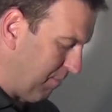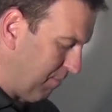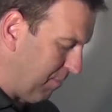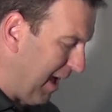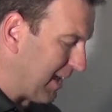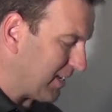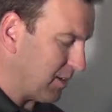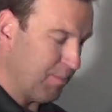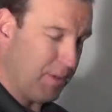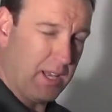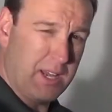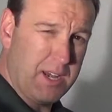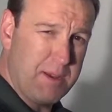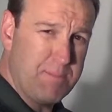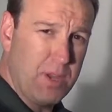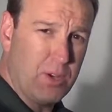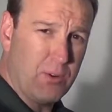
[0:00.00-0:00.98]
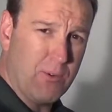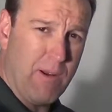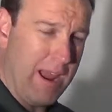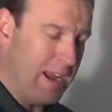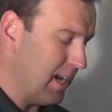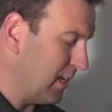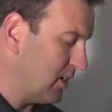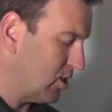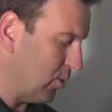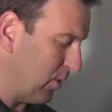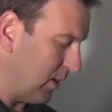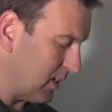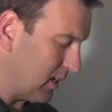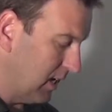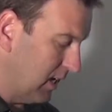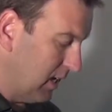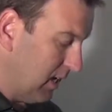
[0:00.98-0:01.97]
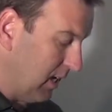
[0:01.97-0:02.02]
possibility built right into
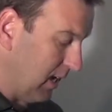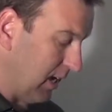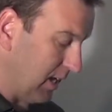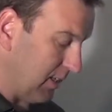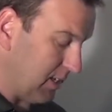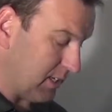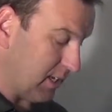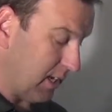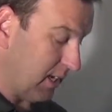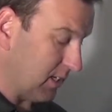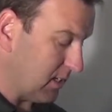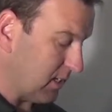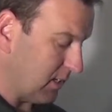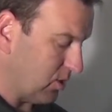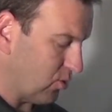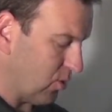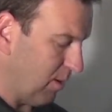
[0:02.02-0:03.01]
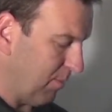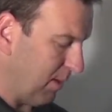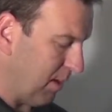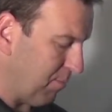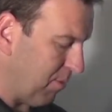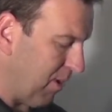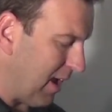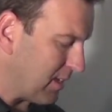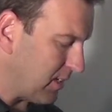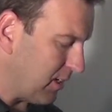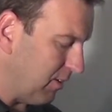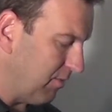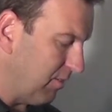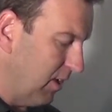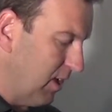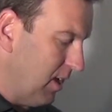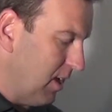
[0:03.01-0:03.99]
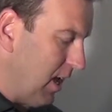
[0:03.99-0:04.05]
it. This thing is extremely
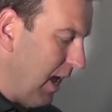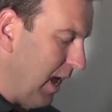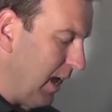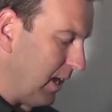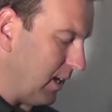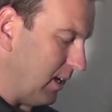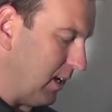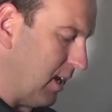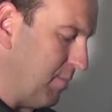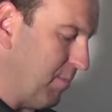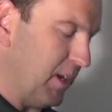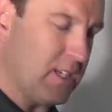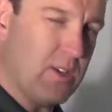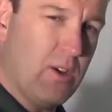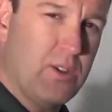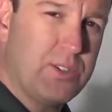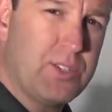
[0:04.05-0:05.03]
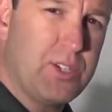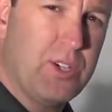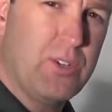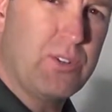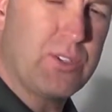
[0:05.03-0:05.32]
impressive. It can be sold to